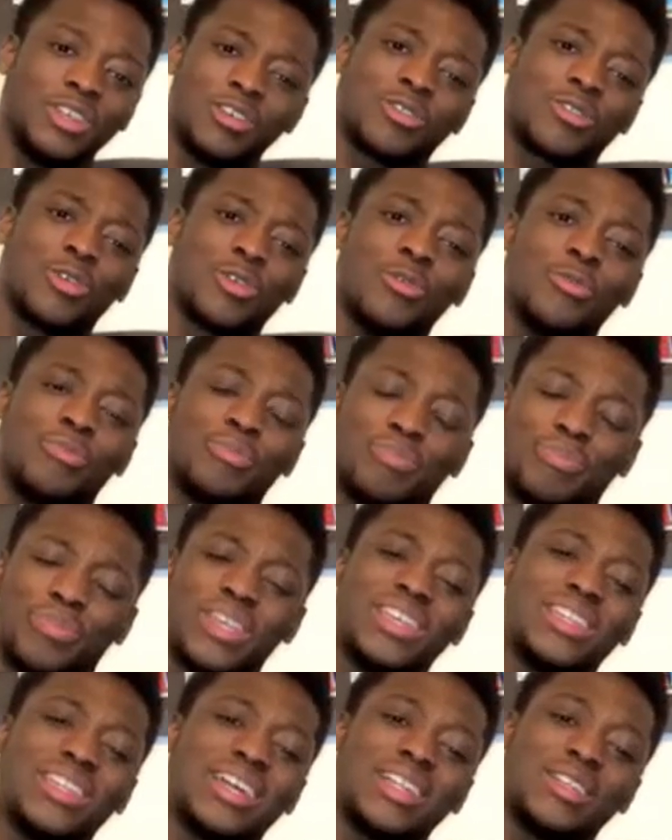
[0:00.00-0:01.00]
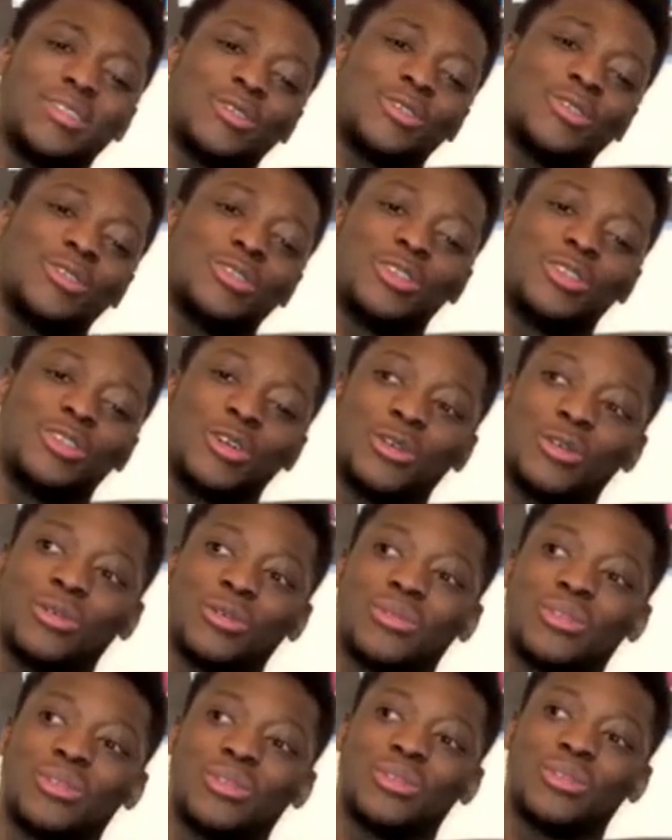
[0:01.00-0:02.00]
so being at those, you
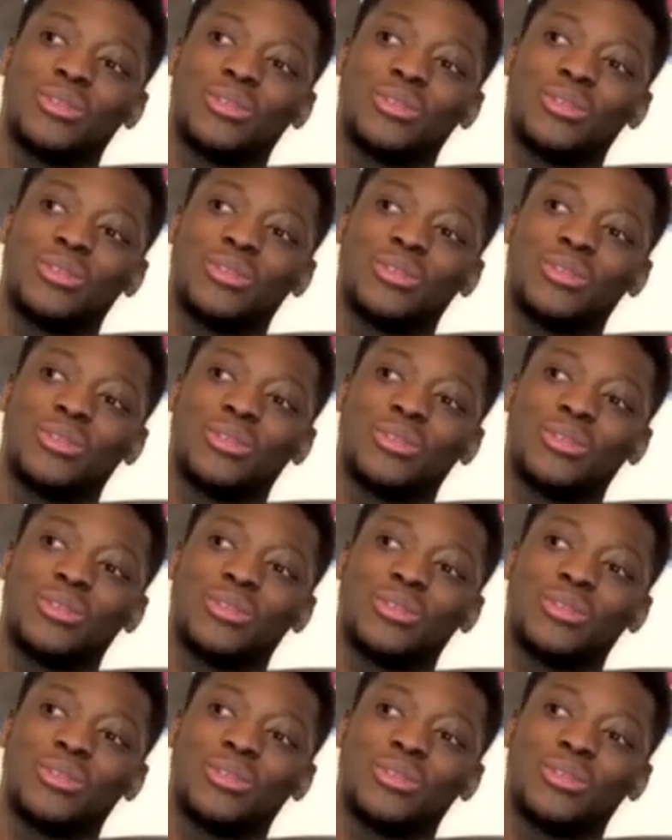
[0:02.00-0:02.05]
know,